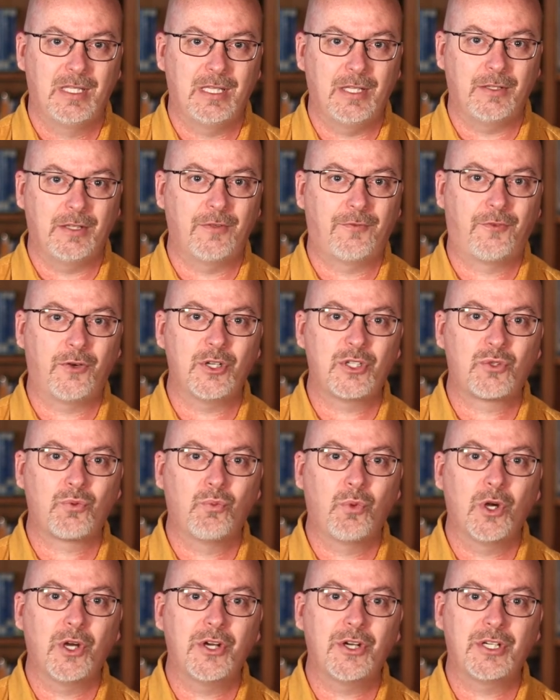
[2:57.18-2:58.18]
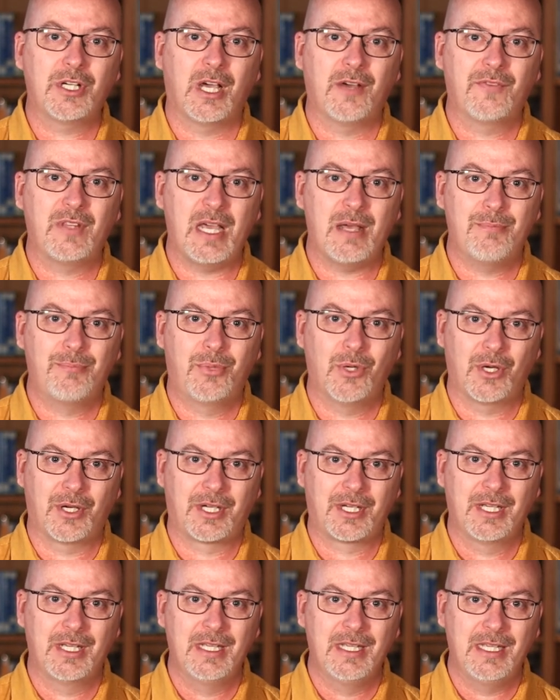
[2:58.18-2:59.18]
The, the first word of that
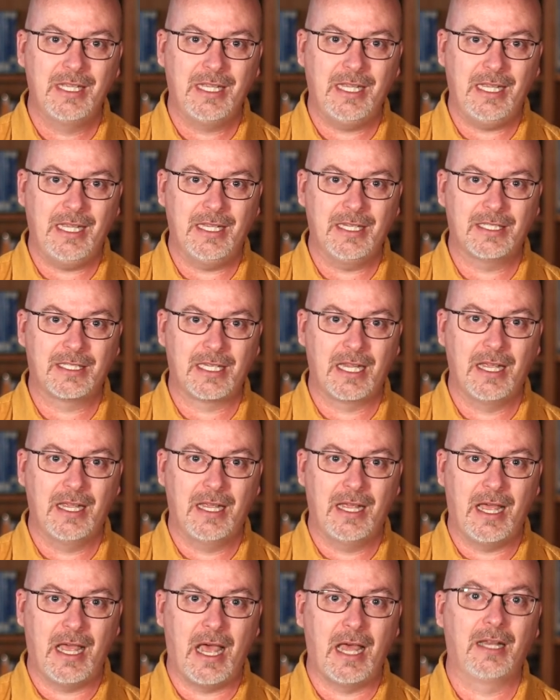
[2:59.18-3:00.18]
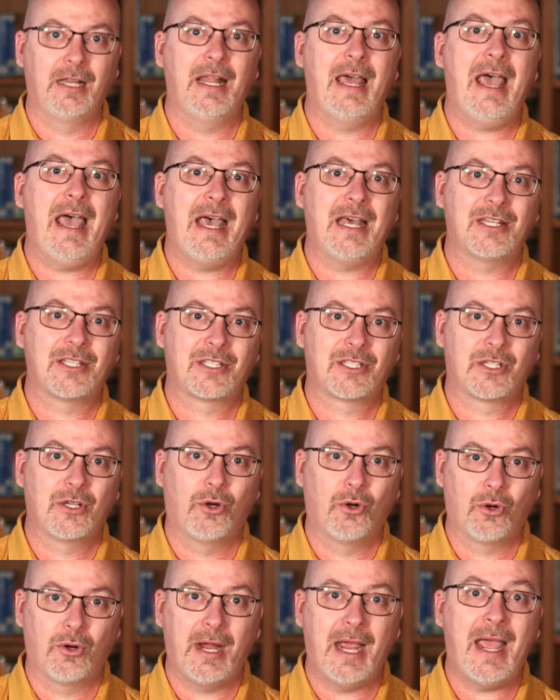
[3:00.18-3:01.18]
book is alas or